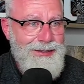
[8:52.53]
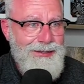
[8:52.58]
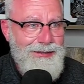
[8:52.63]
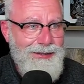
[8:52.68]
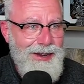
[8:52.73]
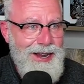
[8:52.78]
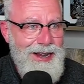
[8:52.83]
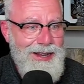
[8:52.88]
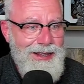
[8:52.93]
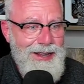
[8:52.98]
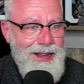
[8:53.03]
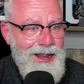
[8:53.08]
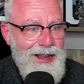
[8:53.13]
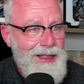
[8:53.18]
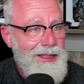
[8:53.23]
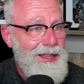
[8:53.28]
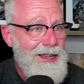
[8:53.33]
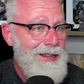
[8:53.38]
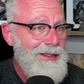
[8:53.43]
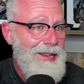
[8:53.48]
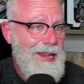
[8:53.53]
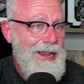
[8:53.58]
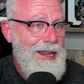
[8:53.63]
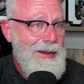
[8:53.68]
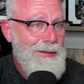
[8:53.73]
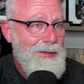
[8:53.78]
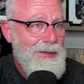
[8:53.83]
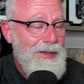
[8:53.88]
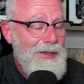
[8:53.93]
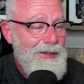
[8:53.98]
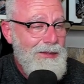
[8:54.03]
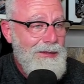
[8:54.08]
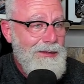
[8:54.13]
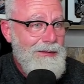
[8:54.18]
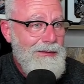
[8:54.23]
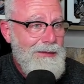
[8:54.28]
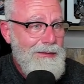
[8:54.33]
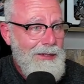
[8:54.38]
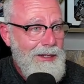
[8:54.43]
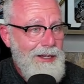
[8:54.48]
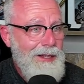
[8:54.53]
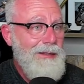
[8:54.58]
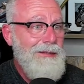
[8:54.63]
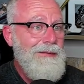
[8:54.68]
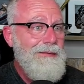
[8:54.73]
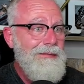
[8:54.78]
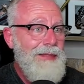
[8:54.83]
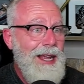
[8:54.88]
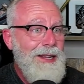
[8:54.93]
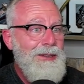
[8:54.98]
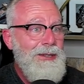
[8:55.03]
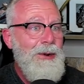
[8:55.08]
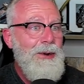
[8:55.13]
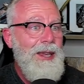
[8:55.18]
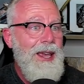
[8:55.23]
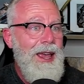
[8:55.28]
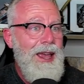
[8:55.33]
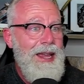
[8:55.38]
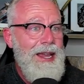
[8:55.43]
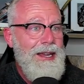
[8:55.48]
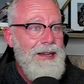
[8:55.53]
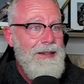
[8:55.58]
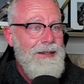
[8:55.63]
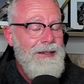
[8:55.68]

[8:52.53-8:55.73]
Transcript: right, than Teams. That's okay.